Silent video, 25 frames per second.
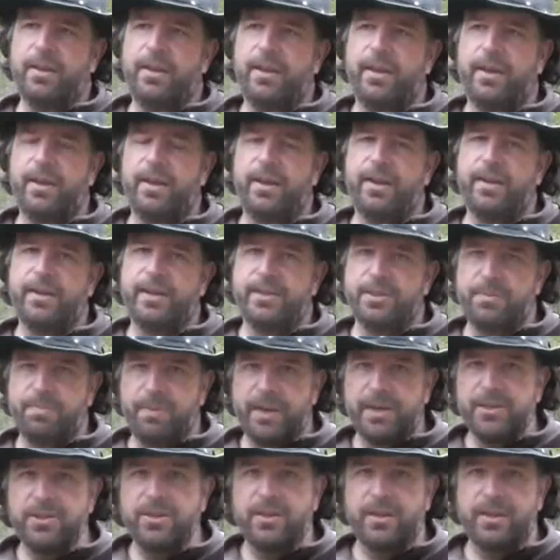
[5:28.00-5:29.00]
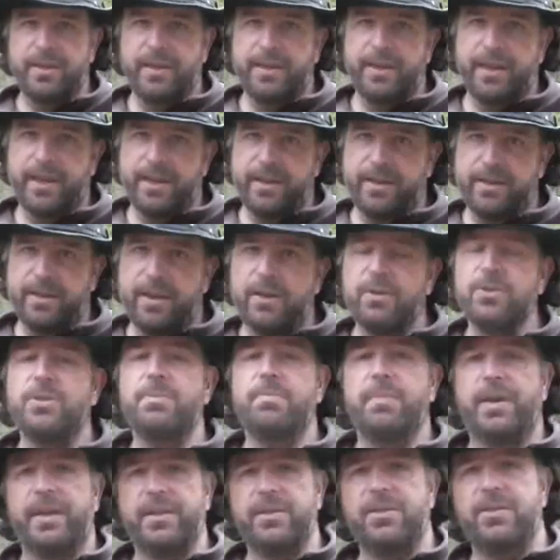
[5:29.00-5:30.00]
And especially in
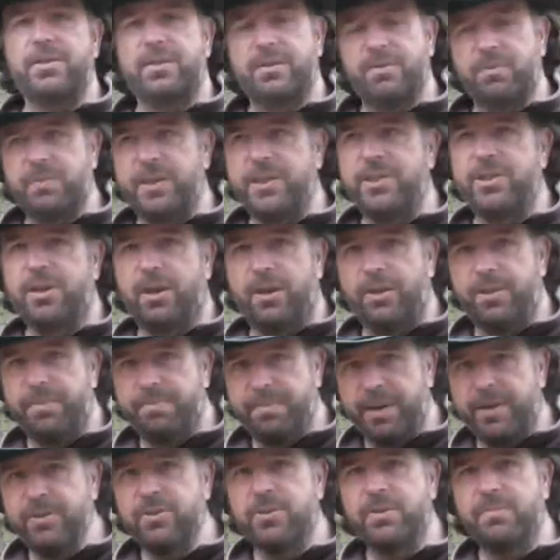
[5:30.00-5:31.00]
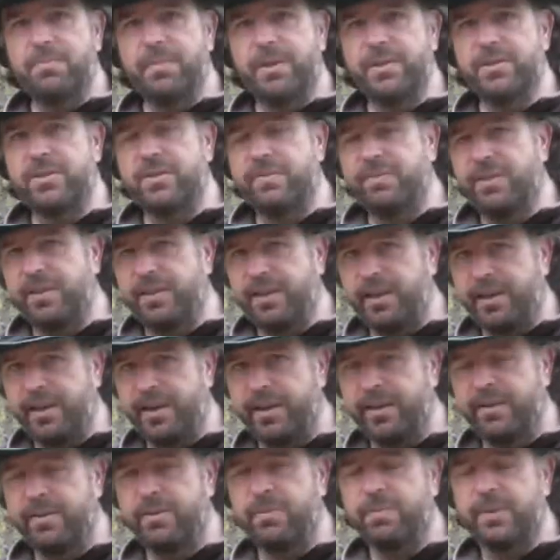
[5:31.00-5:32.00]
those months, which are the most months of the
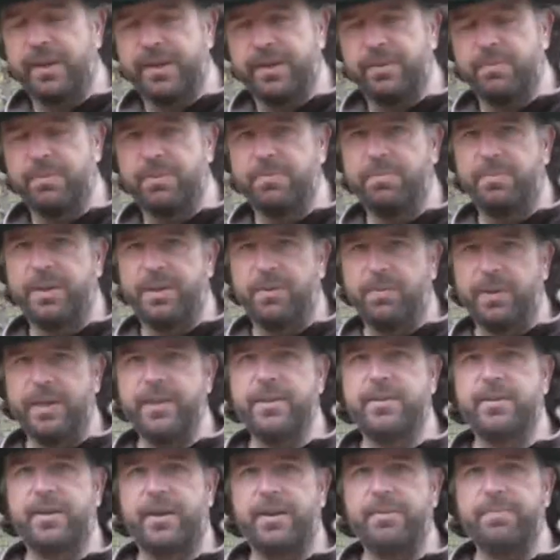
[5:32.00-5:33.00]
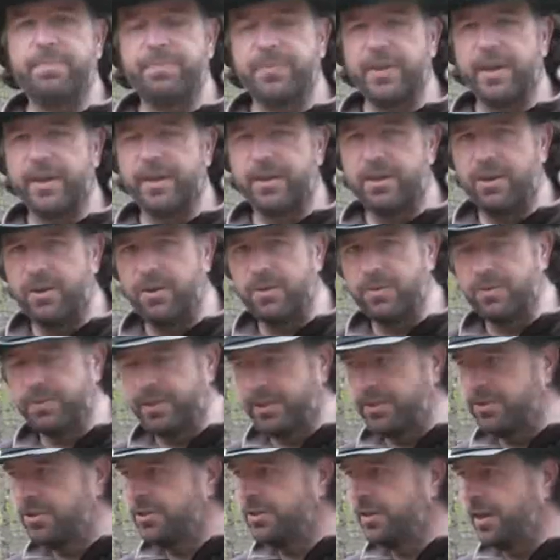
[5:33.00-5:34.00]
year, where it would be winter and cold
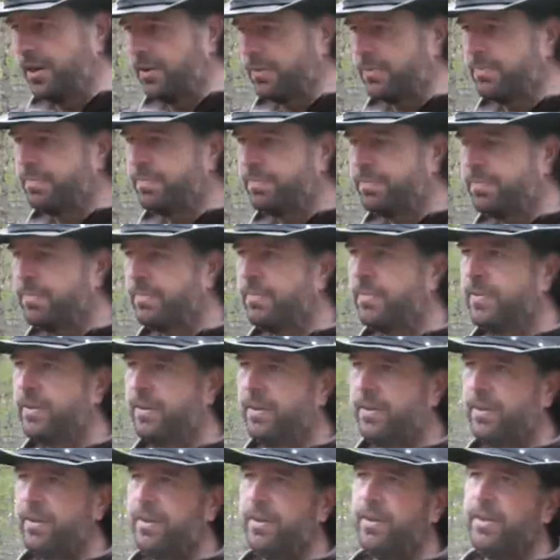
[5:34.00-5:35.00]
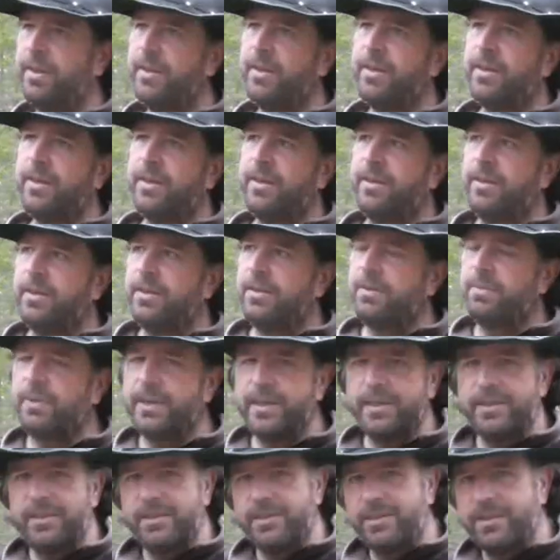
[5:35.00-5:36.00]
and snow.
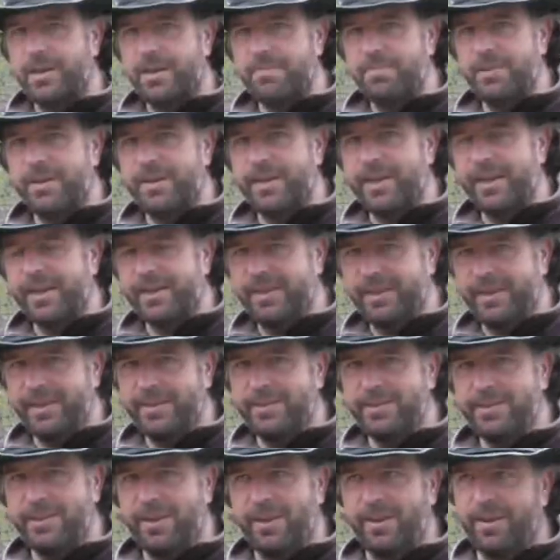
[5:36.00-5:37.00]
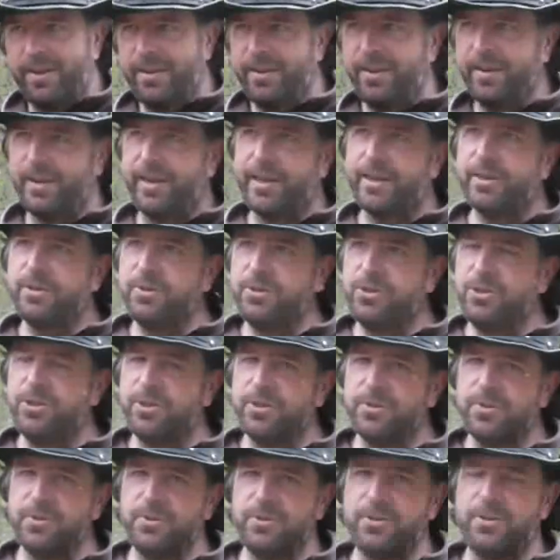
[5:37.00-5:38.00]
When it's summer like this, and I could
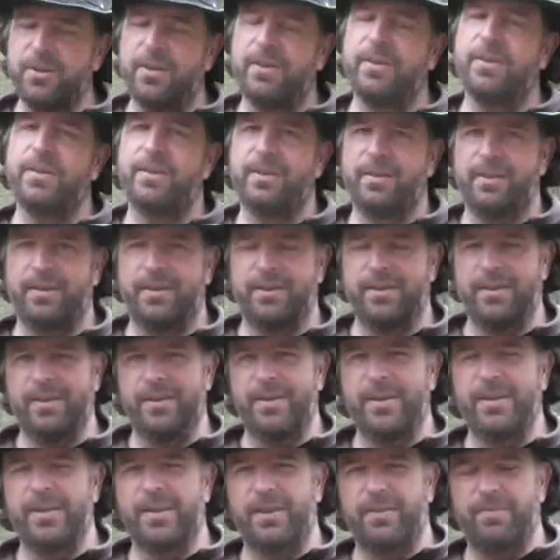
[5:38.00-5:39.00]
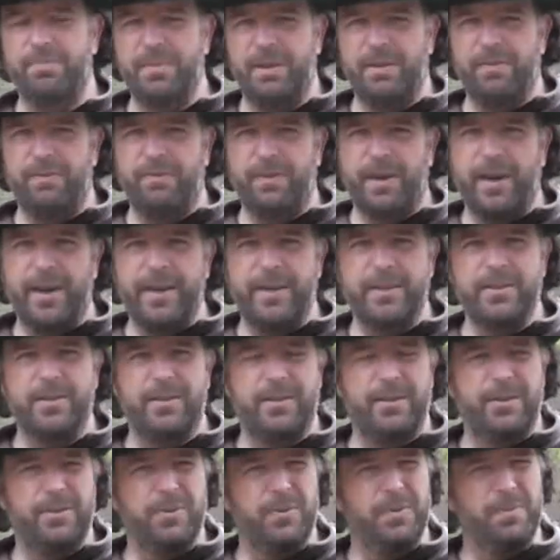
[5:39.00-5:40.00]
choose, give me a fire
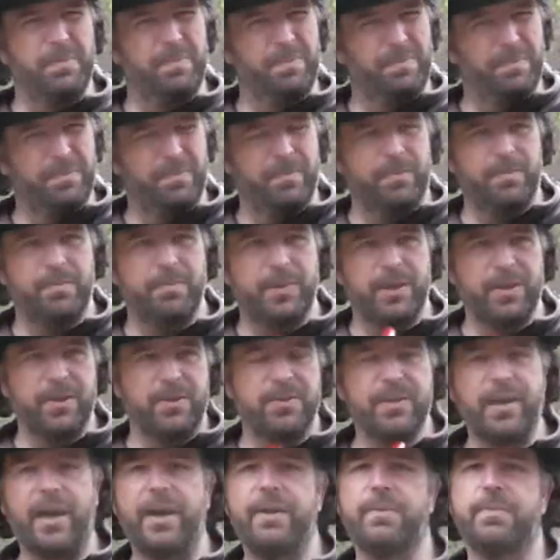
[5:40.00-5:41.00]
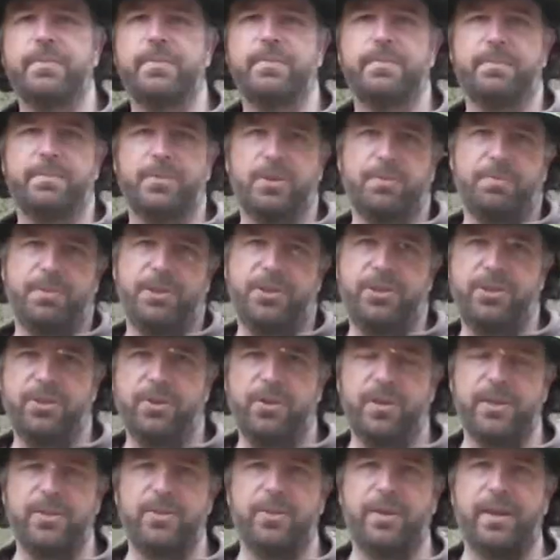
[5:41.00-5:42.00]
steel, because I would be
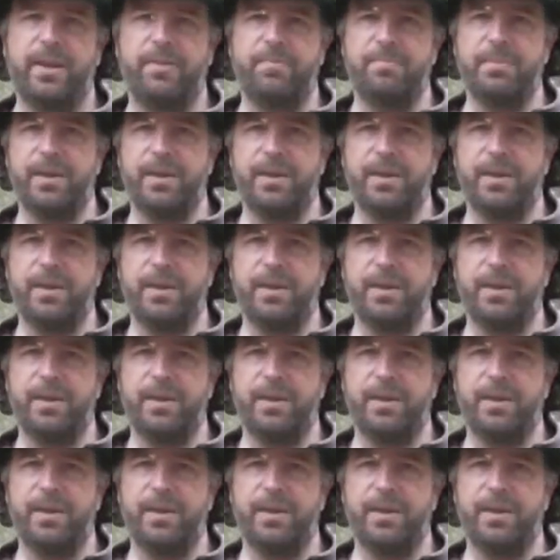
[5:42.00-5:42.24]
sure to have